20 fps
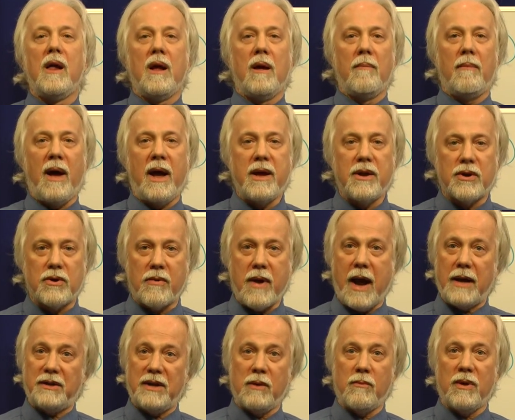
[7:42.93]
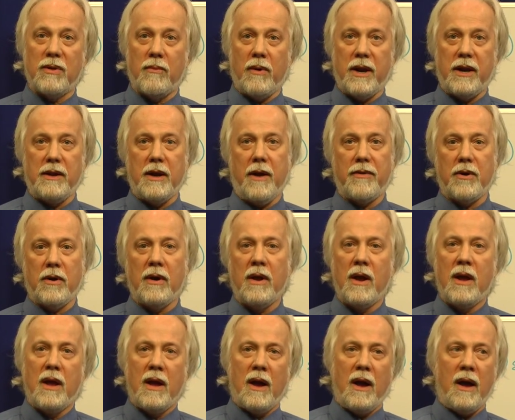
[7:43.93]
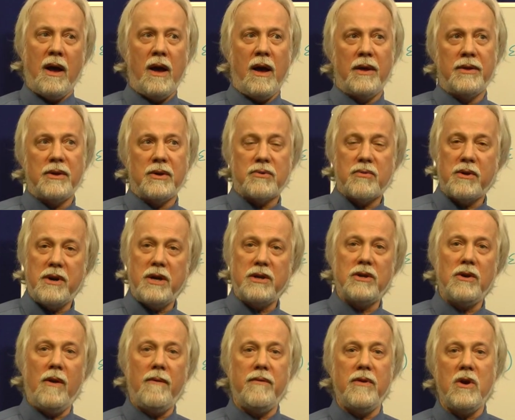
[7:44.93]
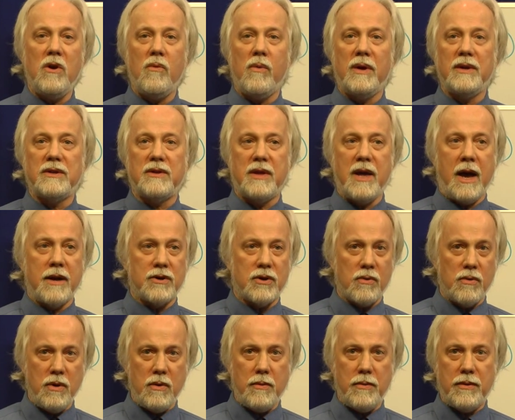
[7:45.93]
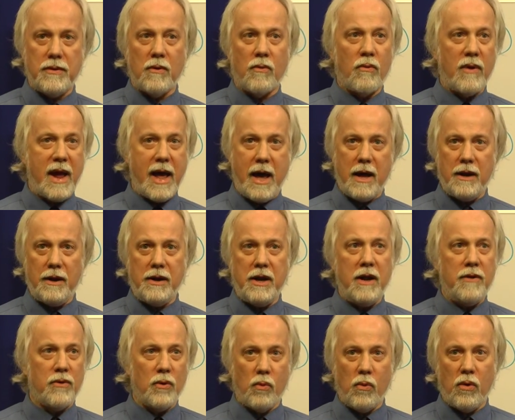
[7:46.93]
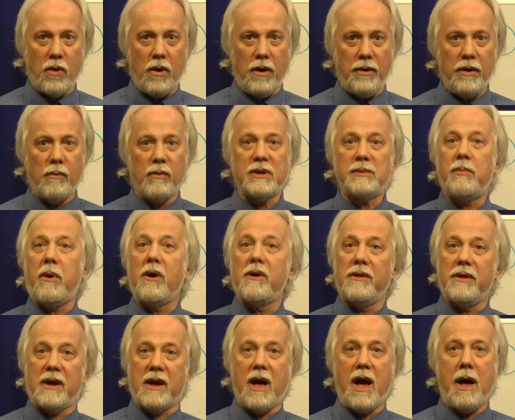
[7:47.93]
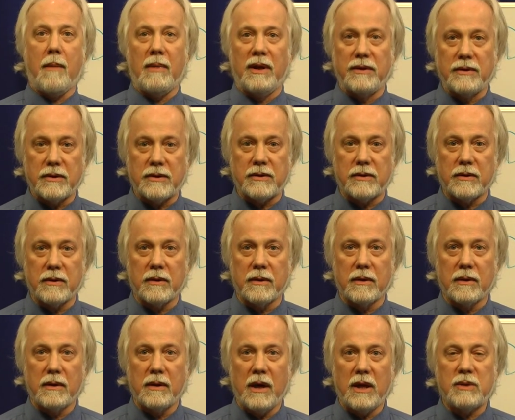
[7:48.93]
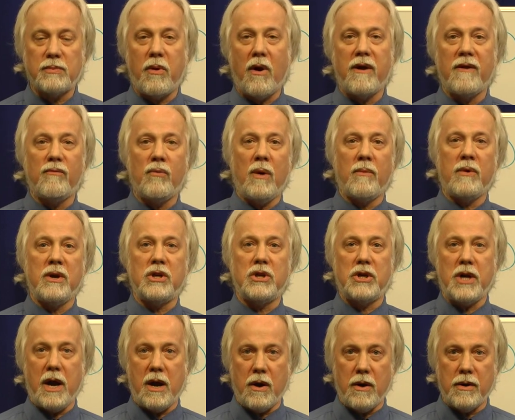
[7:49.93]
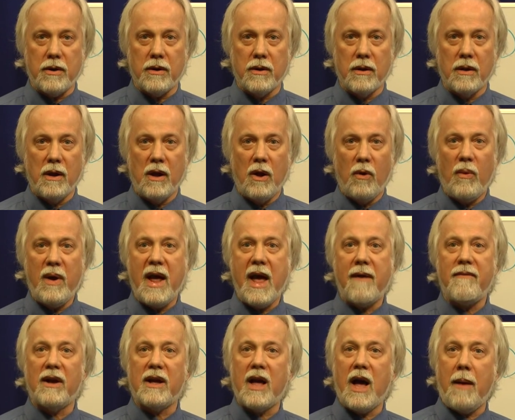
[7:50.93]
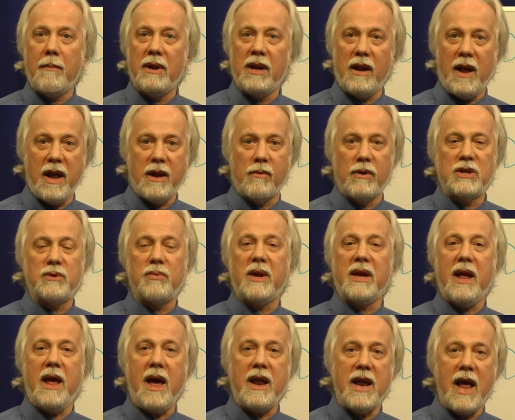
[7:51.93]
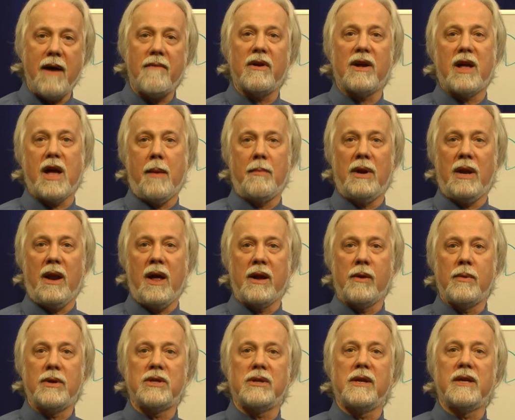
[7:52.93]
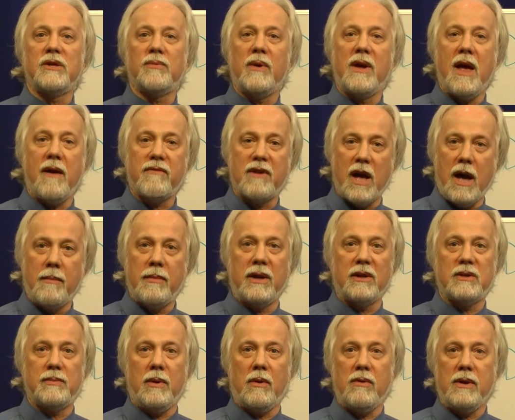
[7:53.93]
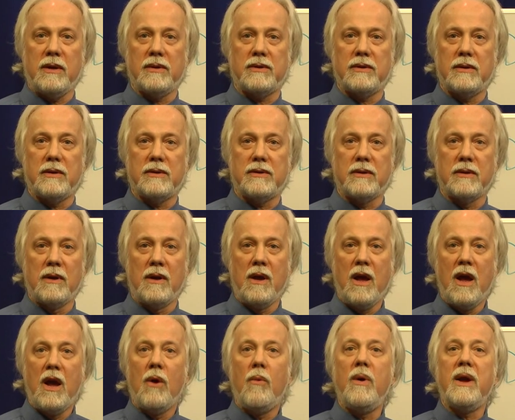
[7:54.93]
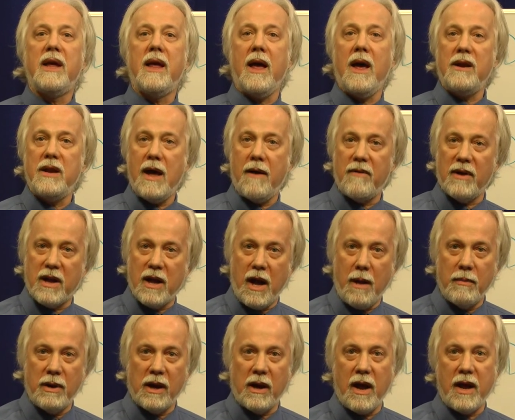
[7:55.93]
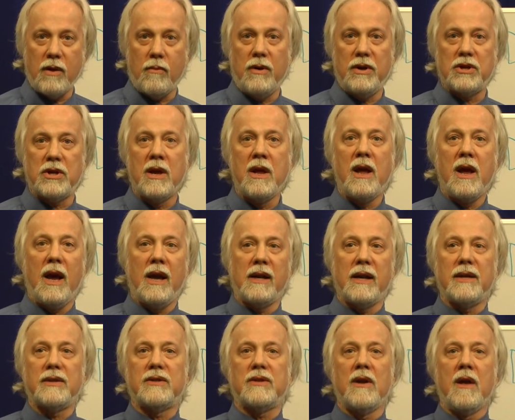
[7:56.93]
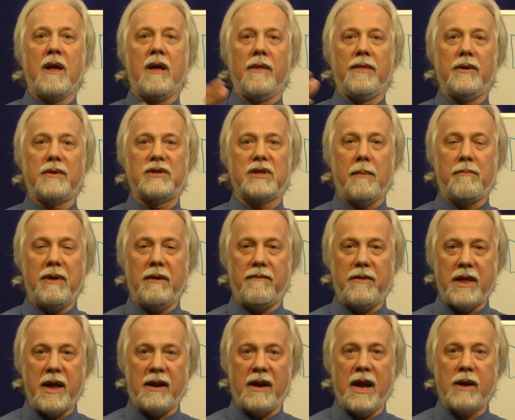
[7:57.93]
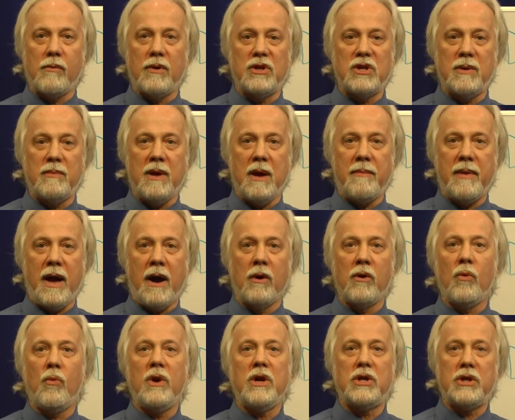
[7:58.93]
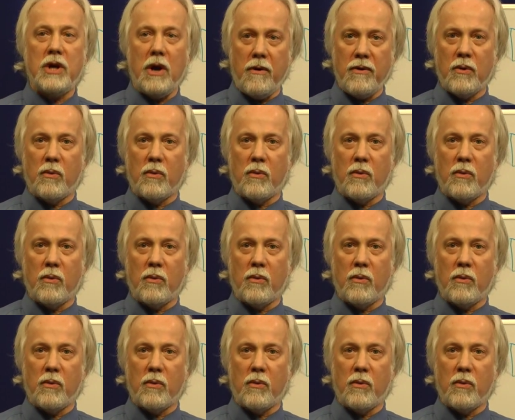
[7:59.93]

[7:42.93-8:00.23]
by interacting with one another. The traditional view was that truth, reality, the world was part of the commons. It's part of what we shared. We have a common language. We can't have a common language unless we have common experiences. We can't have a common language unless there's something for that language to be about. We share the